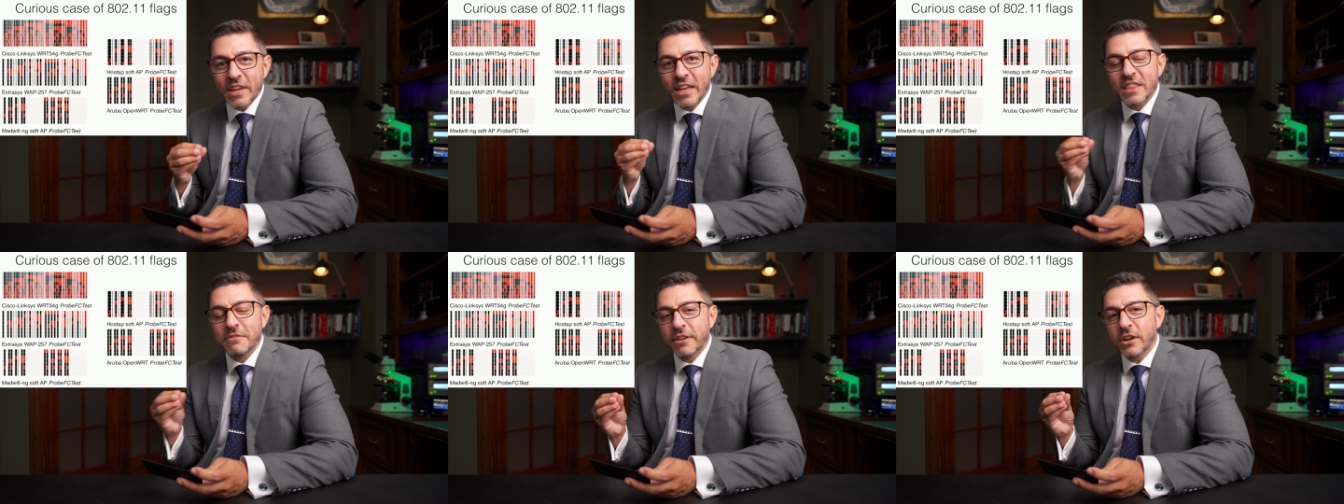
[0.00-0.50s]

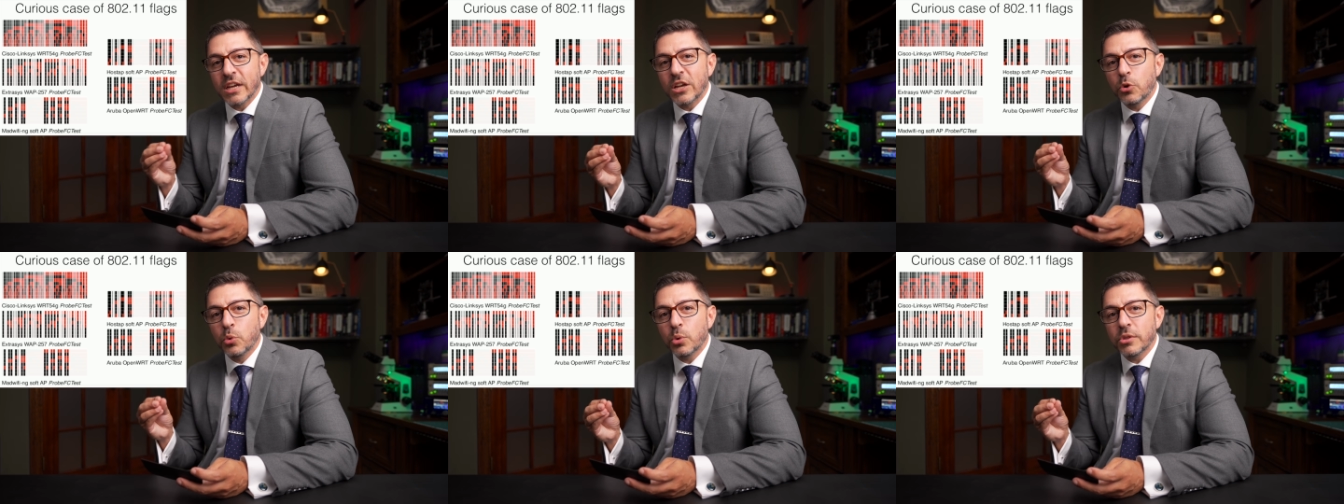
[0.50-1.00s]
And the very
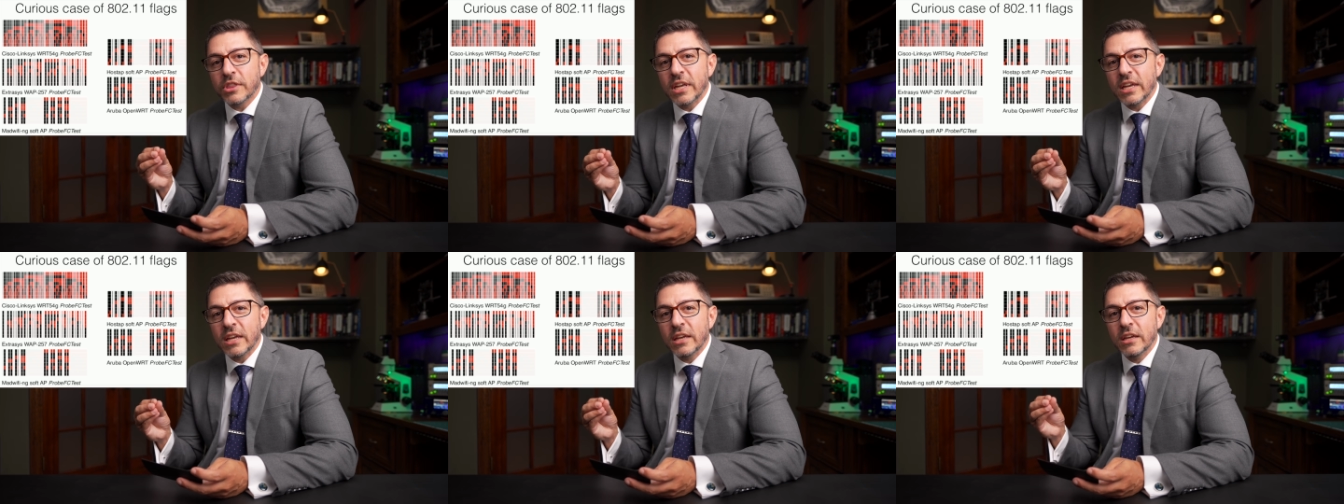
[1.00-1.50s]
cool
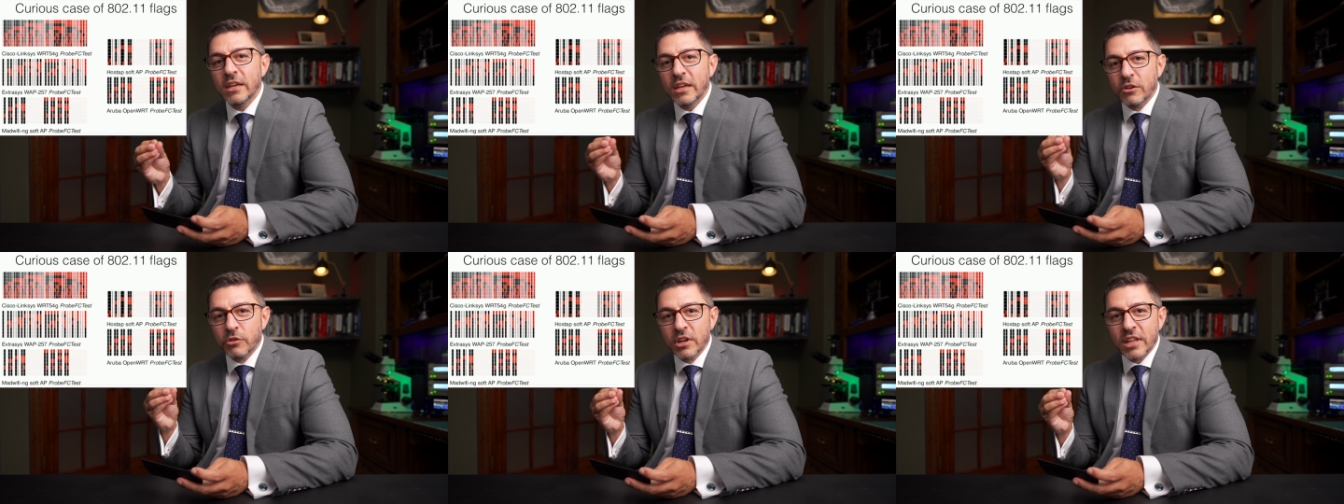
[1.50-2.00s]
thing he
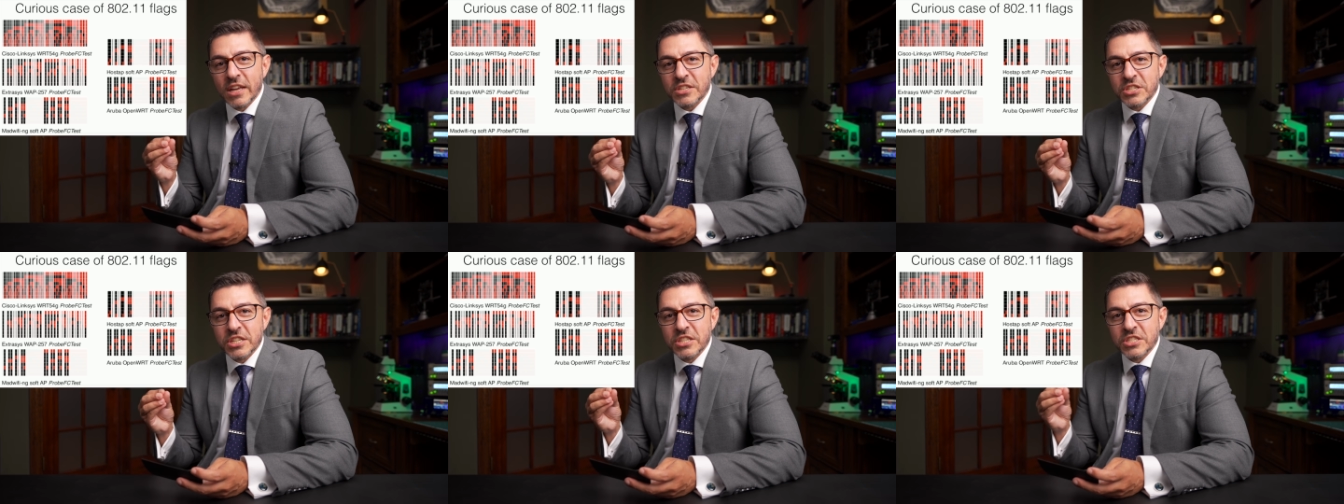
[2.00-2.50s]

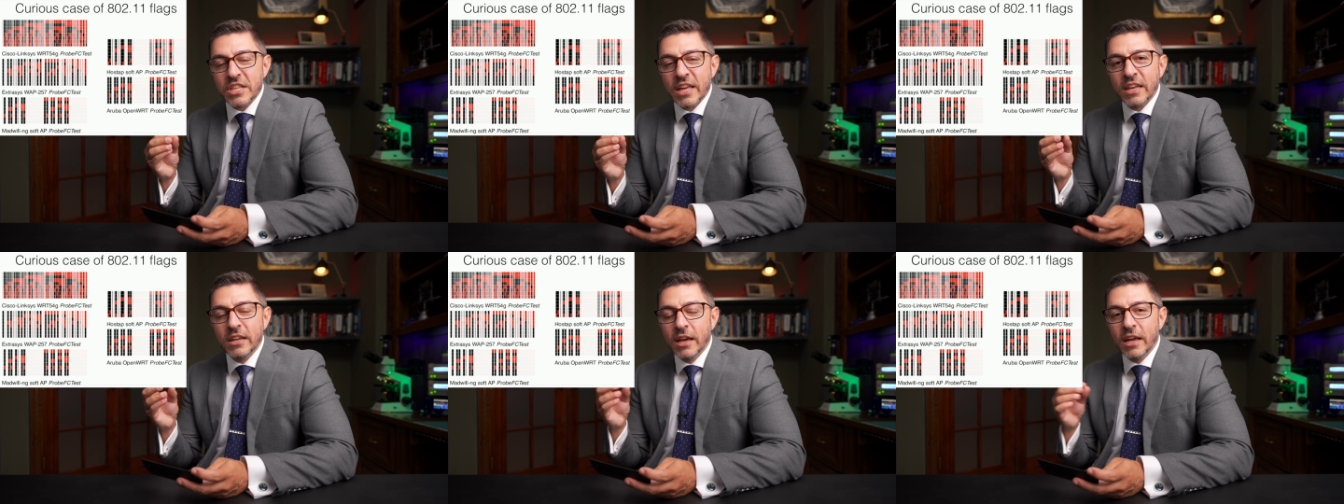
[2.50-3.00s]
realized is that